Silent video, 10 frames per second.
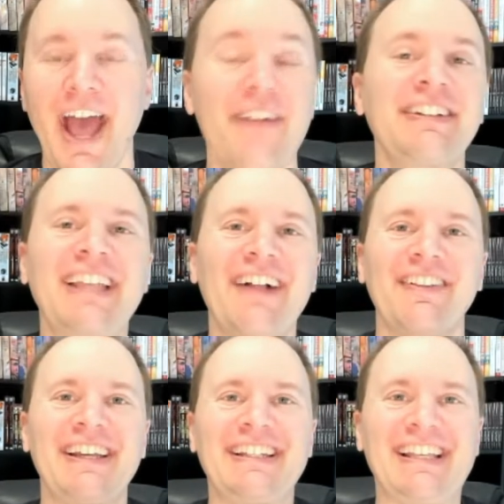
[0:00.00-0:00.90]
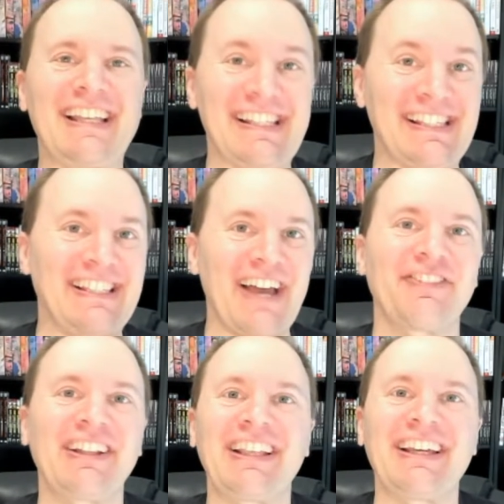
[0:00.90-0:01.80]
Evangelion is
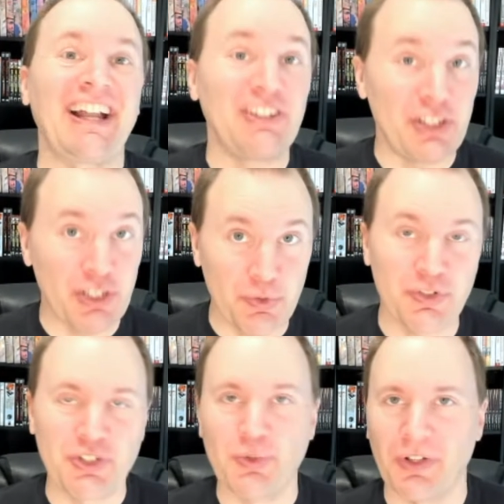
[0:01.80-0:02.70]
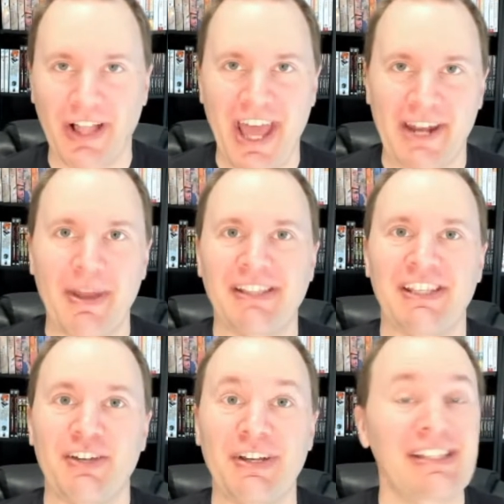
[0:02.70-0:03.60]
definitely an unusual anime
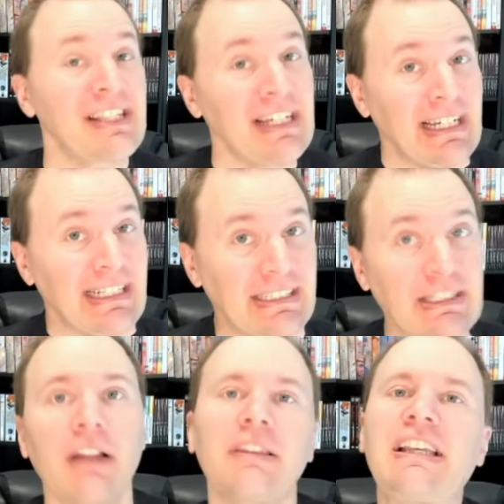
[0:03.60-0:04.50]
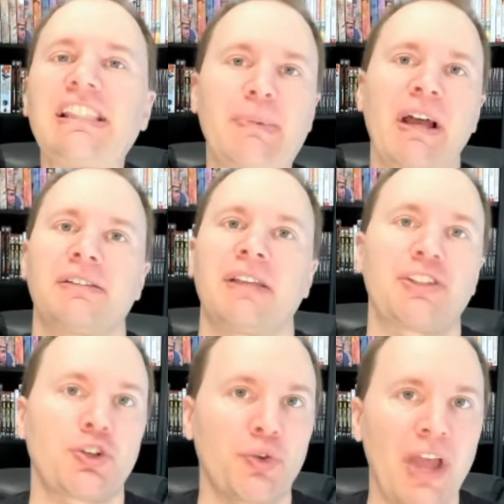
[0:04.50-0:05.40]
series, not least because
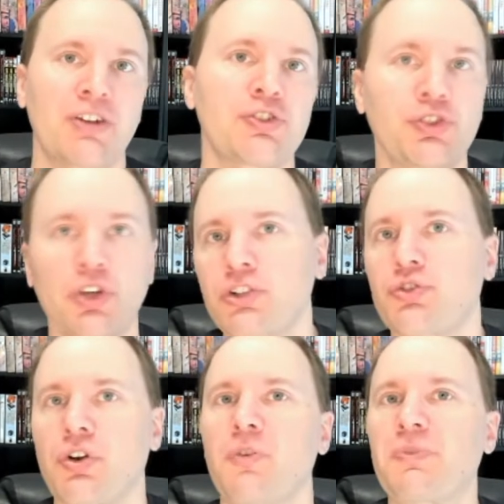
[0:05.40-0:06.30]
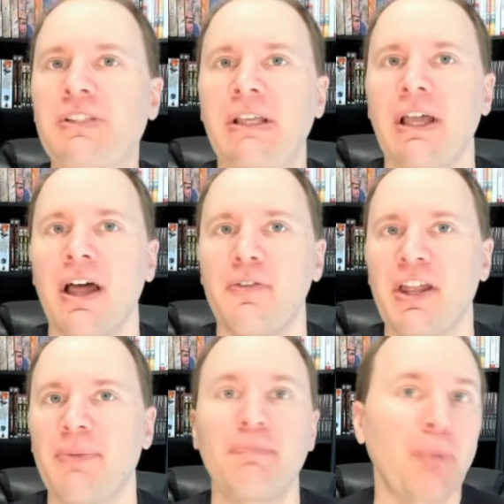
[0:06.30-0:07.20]
its creators took tropes
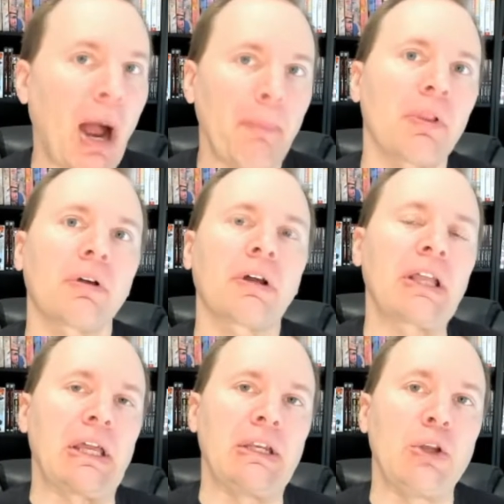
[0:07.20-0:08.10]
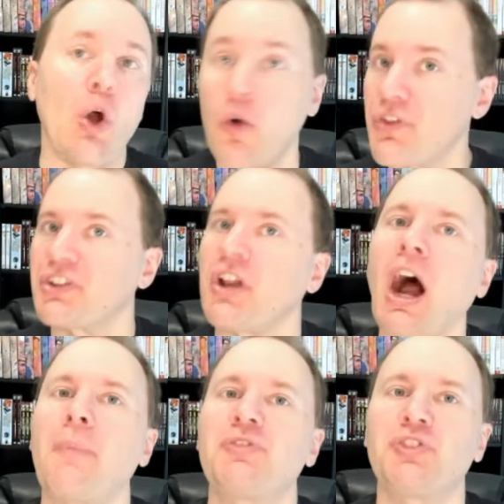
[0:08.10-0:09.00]
that had been popular in
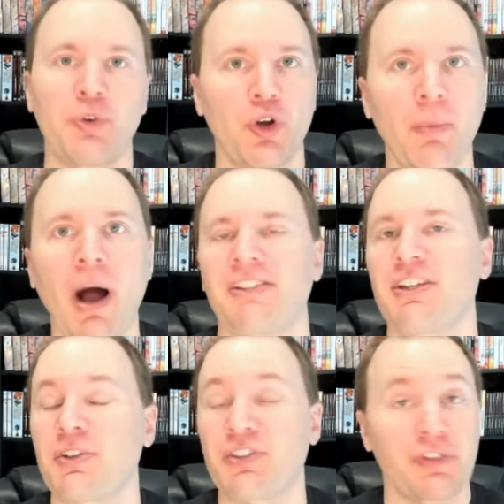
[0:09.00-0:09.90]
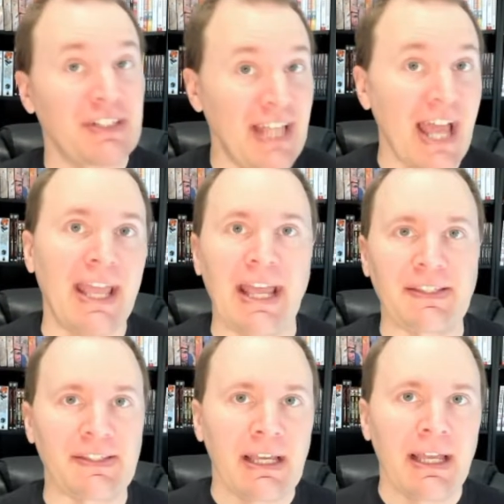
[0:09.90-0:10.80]
over-the-top super robot series for
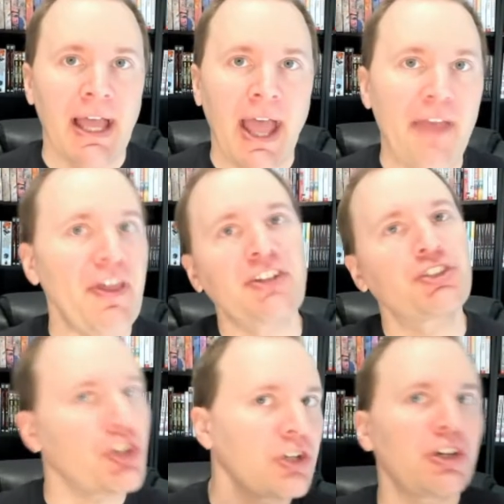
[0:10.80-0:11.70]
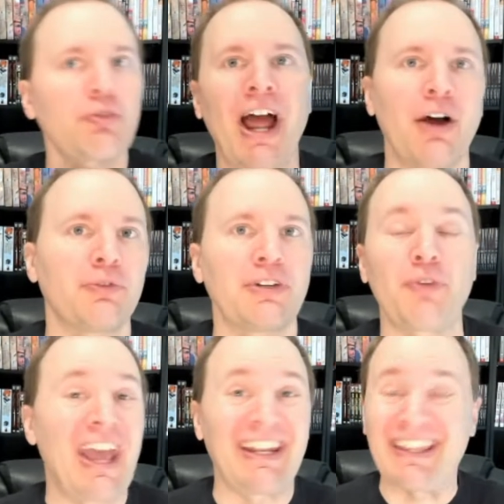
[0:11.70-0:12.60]
decades, and then turned around and
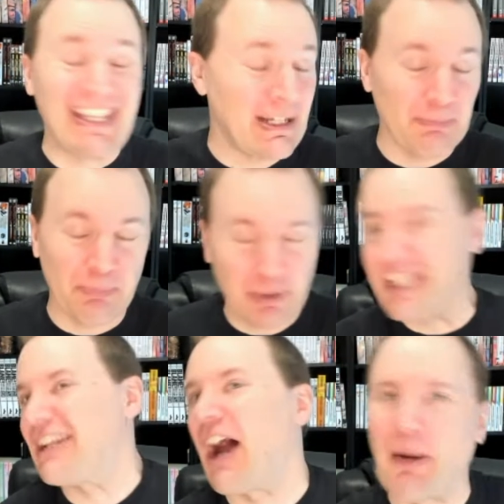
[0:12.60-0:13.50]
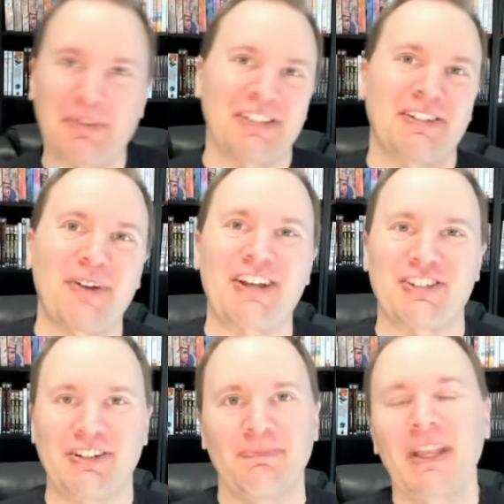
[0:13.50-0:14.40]
ran in the complete opposite
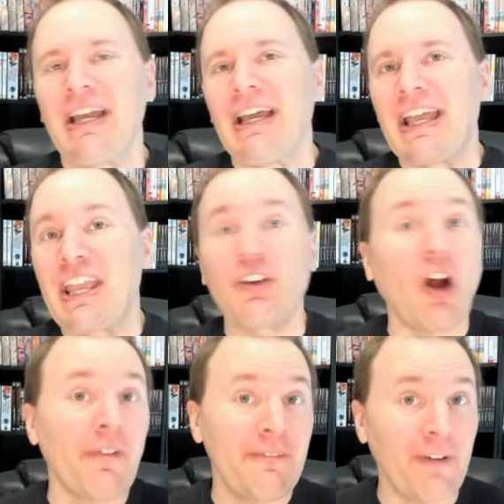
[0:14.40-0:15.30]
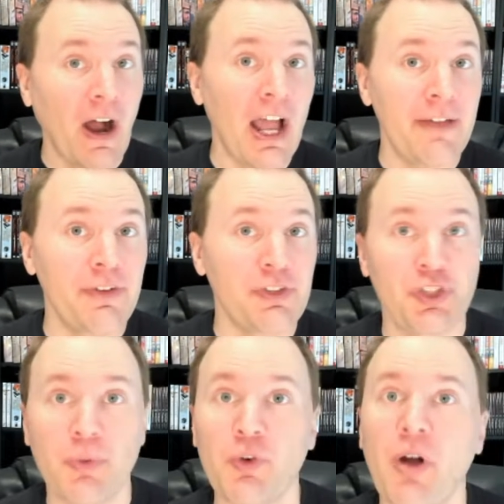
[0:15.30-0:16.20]
direction. Here are 5
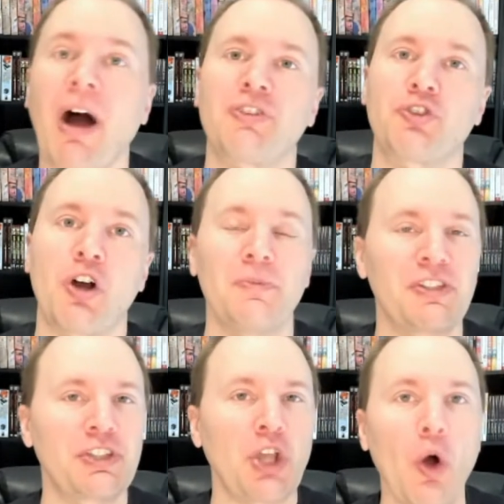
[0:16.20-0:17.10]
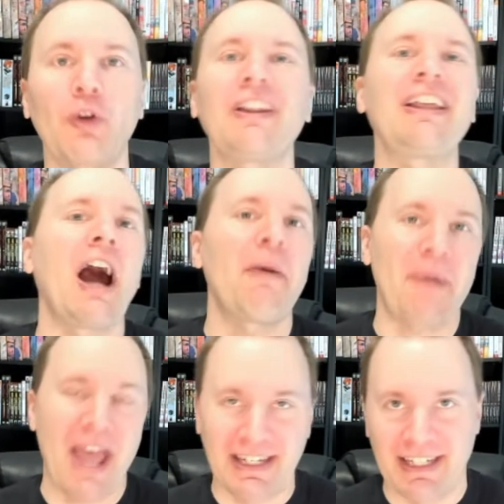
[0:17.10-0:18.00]
super robot tropes totally
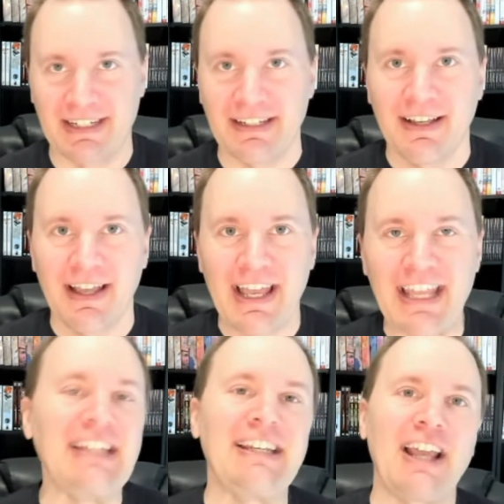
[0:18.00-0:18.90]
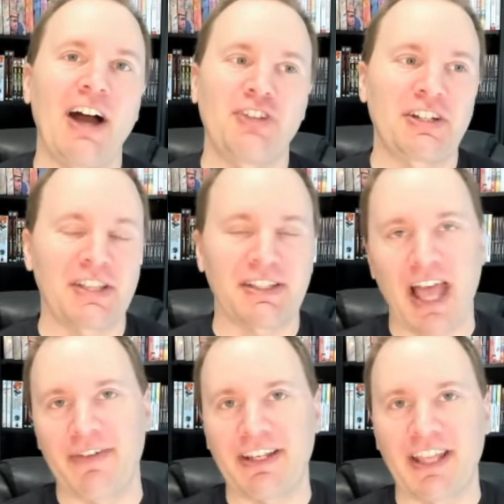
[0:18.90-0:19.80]
upended in Neon Genesis
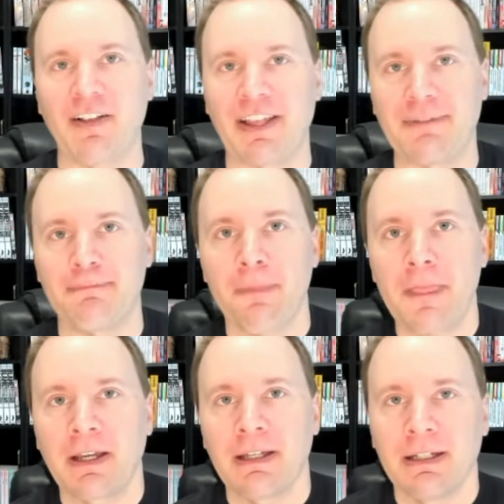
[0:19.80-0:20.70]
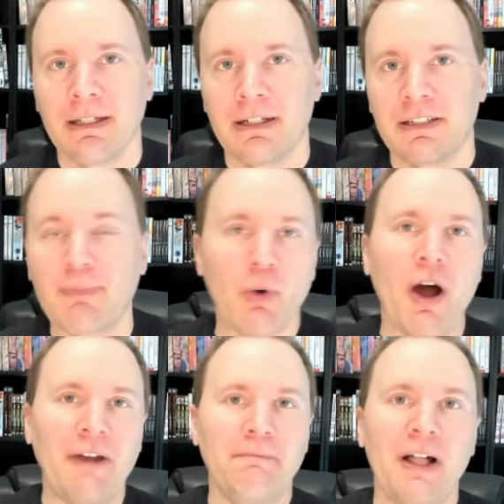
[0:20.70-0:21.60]
Evangelion. Number
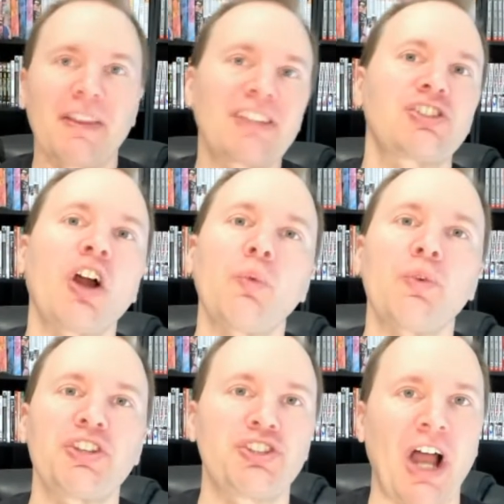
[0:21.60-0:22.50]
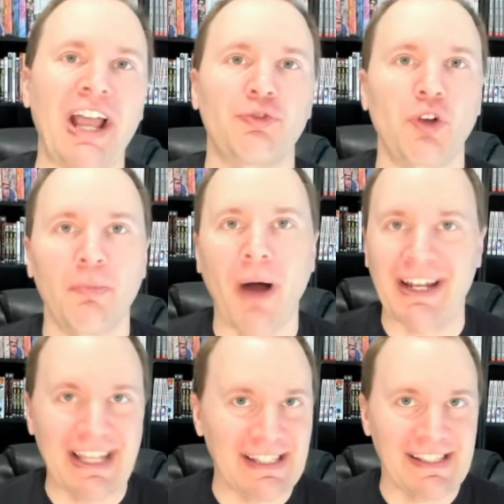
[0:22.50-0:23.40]
1, let's start with the giant
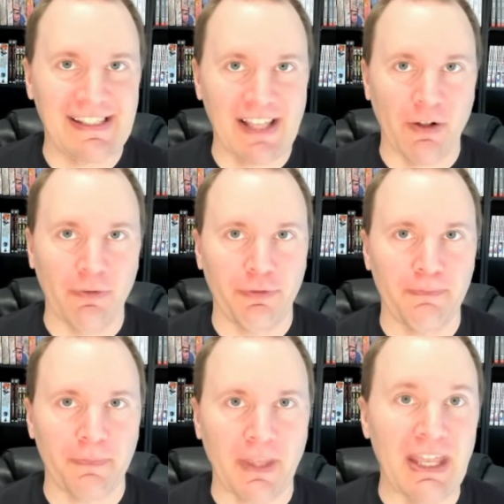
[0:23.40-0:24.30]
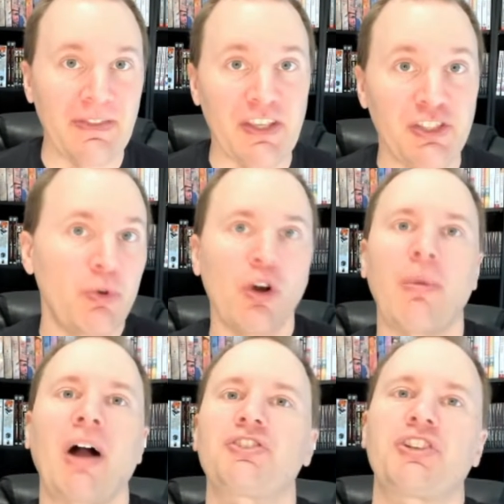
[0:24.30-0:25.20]
robot itself. In the super
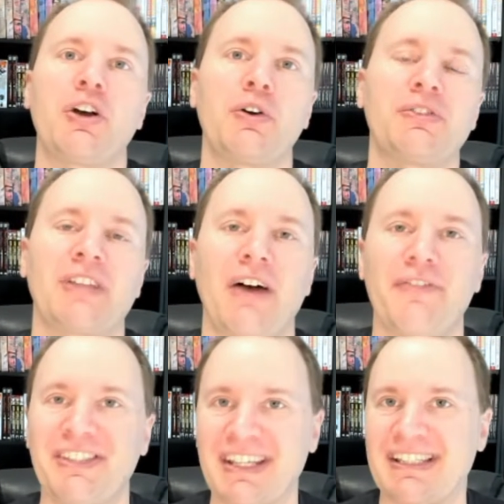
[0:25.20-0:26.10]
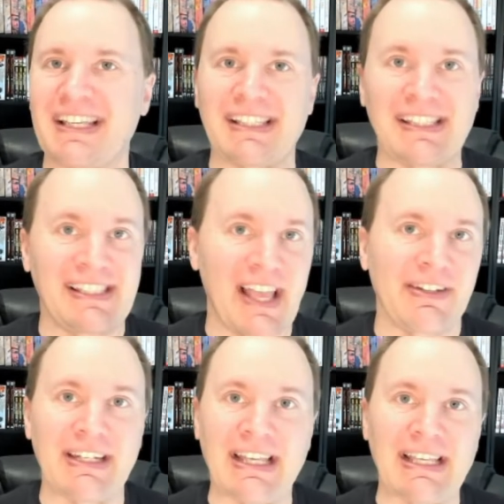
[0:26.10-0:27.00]
robot shows of the 60s and
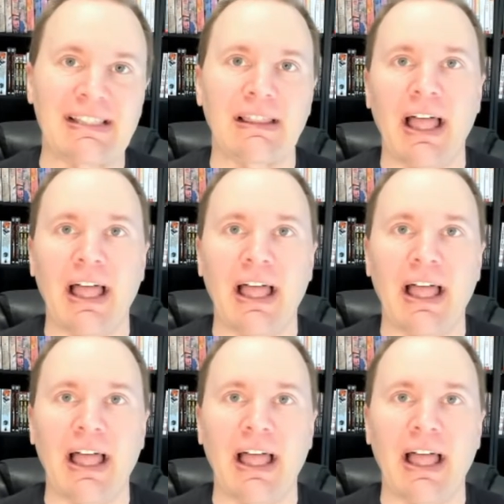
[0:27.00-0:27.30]
70s,